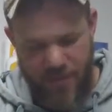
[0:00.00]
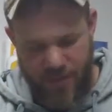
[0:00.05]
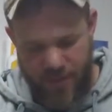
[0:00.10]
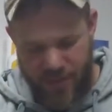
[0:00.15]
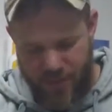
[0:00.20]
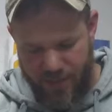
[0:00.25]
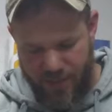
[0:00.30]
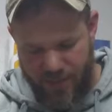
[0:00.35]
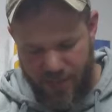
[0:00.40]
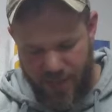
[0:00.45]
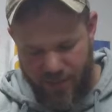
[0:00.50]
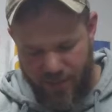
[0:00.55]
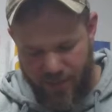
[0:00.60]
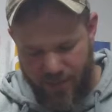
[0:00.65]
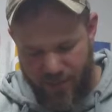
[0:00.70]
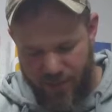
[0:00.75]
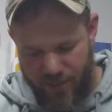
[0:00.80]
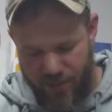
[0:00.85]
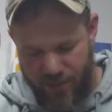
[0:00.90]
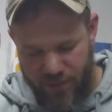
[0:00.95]
type
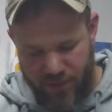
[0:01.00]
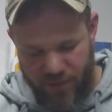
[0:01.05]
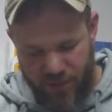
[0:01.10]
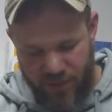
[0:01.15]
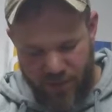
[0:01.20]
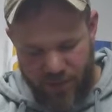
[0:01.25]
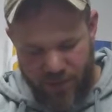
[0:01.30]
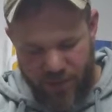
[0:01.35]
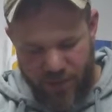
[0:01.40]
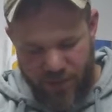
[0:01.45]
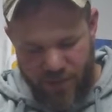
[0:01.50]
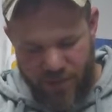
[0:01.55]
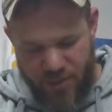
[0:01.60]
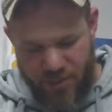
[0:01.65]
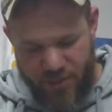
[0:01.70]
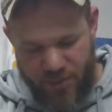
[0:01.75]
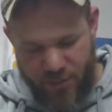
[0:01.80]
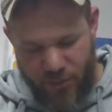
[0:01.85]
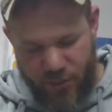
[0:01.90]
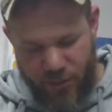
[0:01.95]
material.
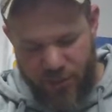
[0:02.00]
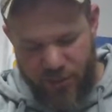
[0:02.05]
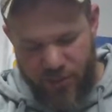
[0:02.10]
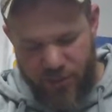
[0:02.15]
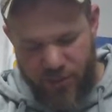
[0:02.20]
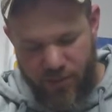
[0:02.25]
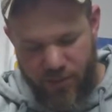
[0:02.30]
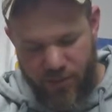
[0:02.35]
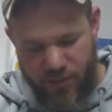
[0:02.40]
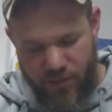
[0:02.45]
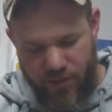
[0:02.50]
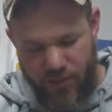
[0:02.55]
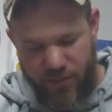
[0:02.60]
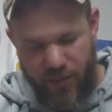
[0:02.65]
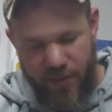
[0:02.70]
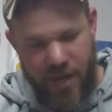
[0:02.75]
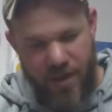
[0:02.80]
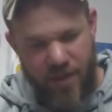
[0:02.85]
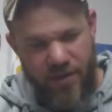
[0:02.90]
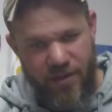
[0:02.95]
Just make work a little
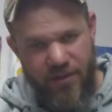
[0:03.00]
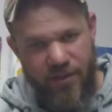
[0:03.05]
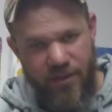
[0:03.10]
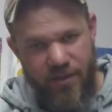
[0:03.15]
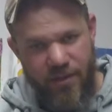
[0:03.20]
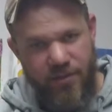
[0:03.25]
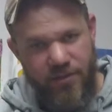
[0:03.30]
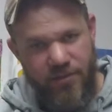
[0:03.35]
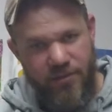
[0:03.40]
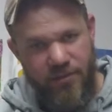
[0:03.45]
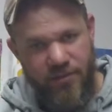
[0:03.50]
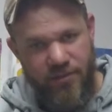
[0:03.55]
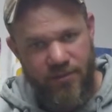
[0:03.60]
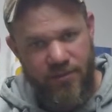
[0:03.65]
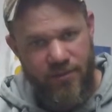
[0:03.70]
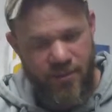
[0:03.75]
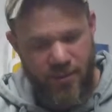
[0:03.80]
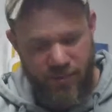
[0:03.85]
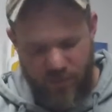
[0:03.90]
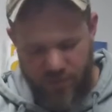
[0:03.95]
area in there.
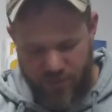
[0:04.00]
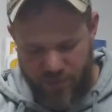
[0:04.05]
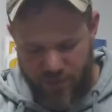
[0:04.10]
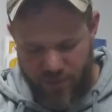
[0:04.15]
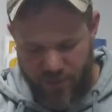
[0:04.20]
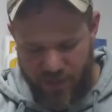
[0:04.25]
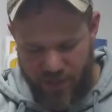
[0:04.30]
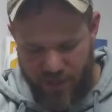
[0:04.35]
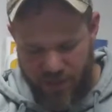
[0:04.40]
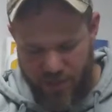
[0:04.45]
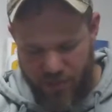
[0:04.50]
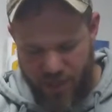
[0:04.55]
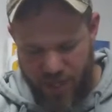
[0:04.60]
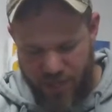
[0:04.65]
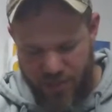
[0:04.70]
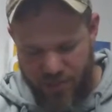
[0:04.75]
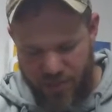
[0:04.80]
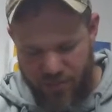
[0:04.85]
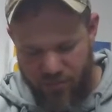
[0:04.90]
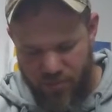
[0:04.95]
Kind of
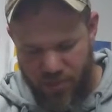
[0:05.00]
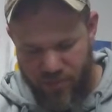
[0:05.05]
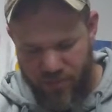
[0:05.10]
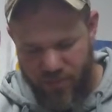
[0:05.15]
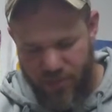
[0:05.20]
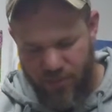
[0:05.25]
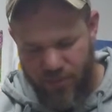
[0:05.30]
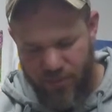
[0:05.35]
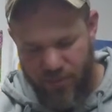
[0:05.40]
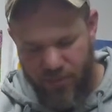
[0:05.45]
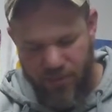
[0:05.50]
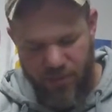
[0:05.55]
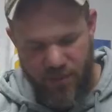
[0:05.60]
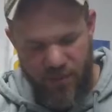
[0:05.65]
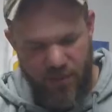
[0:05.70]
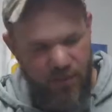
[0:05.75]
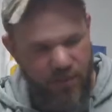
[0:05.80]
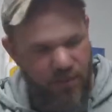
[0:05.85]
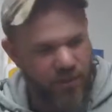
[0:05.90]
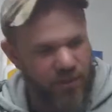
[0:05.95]
scratch it up, rough it up a little,
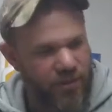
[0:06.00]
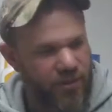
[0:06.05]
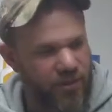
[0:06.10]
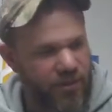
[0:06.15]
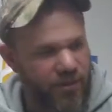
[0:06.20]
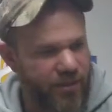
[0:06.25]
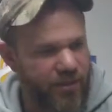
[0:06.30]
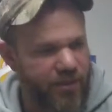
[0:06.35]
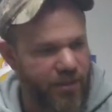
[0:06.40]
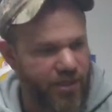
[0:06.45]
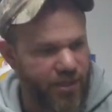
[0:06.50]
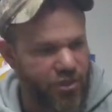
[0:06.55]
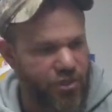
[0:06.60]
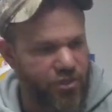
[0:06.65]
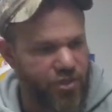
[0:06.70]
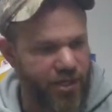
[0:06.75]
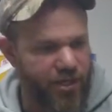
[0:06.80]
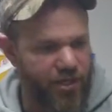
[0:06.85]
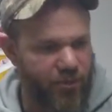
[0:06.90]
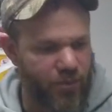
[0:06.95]
and the
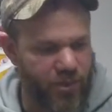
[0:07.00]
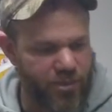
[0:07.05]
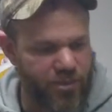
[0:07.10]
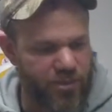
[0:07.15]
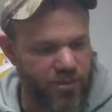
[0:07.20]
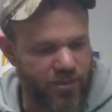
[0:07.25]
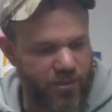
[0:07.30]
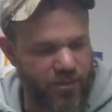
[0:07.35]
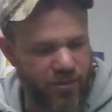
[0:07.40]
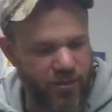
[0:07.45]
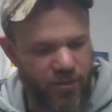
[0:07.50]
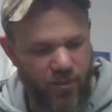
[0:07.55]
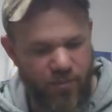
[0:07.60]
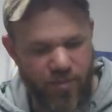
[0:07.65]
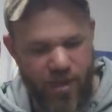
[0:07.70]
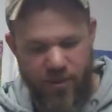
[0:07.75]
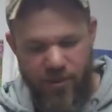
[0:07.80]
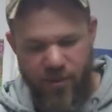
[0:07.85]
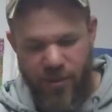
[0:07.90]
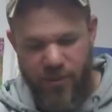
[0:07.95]
striker works a little
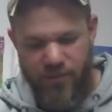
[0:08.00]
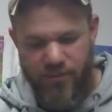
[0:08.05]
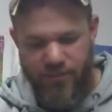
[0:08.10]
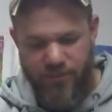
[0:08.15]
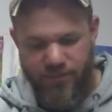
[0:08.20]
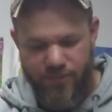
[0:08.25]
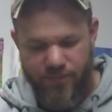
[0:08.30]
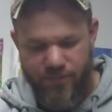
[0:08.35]
better on it.